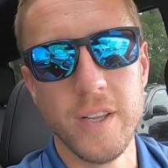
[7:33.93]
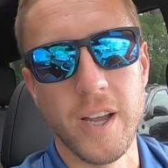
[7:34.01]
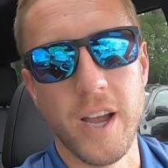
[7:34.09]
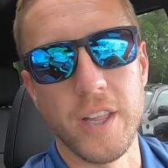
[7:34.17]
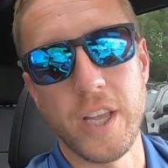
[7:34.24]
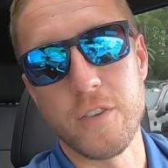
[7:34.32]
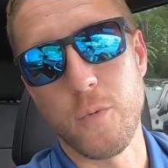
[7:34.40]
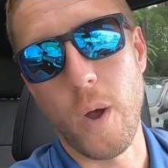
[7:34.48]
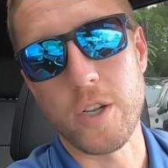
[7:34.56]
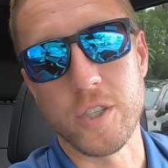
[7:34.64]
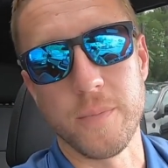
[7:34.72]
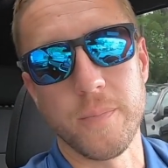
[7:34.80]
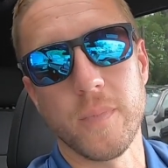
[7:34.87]
Uh, thanks for
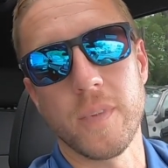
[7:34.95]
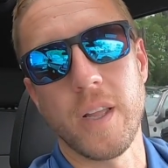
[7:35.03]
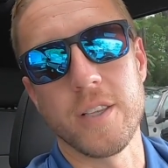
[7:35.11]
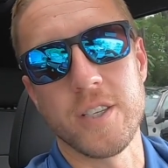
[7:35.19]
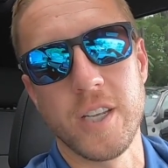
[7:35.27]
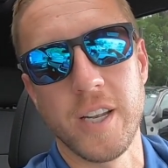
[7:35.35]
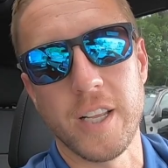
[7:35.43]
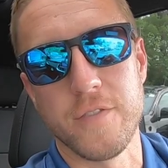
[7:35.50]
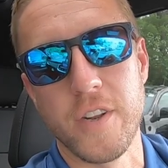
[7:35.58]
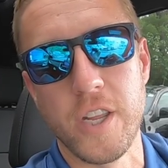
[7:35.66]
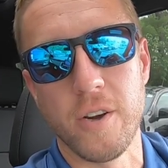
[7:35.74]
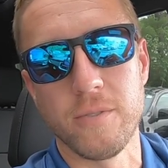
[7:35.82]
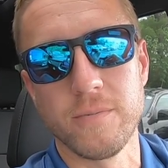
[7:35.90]
watching. I'll see you in the next
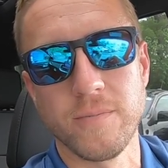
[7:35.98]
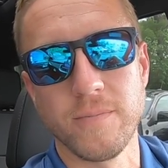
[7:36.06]
video.